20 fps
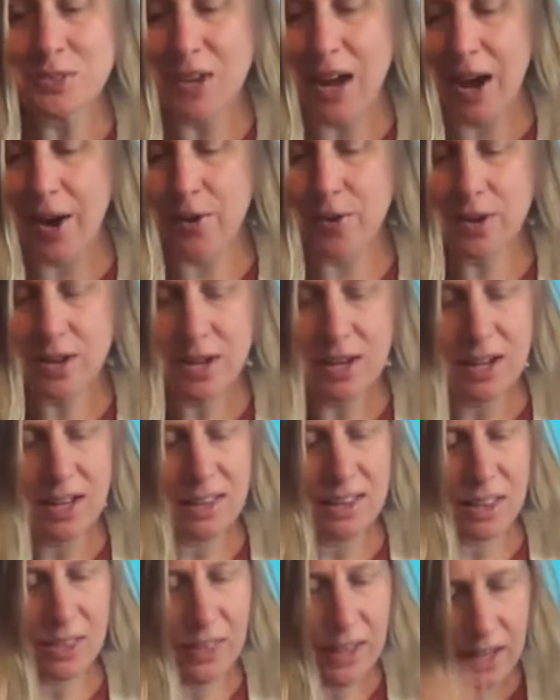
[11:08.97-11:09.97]
now
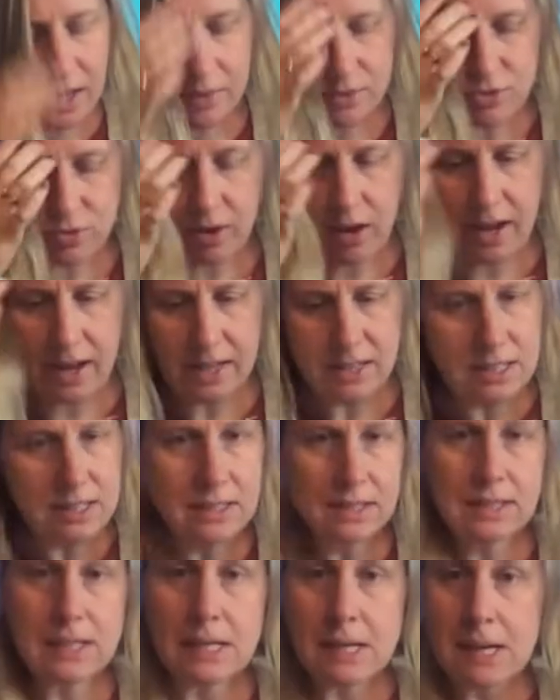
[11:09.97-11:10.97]
that they have dried.
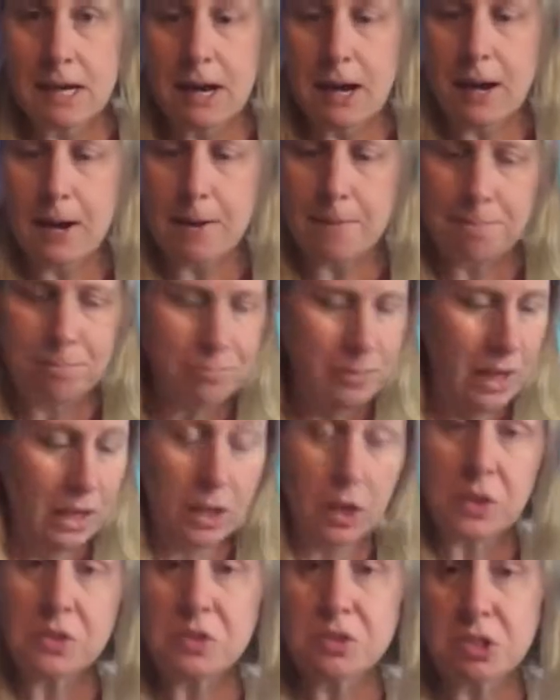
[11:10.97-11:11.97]
And
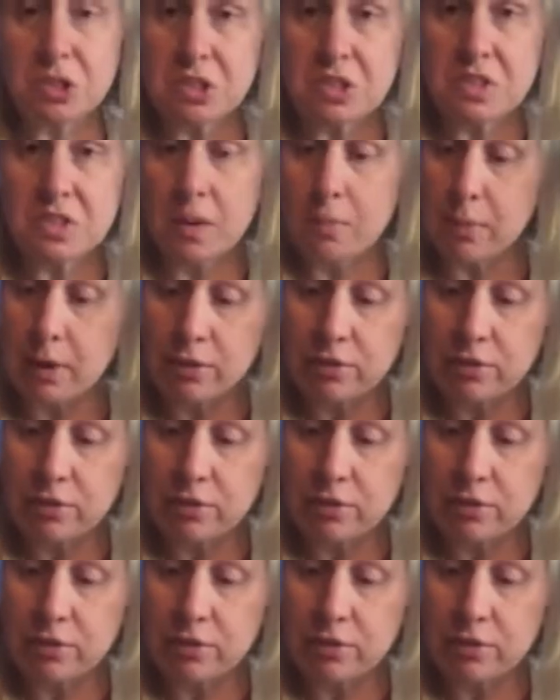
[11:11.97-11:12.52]
I also didn't stem my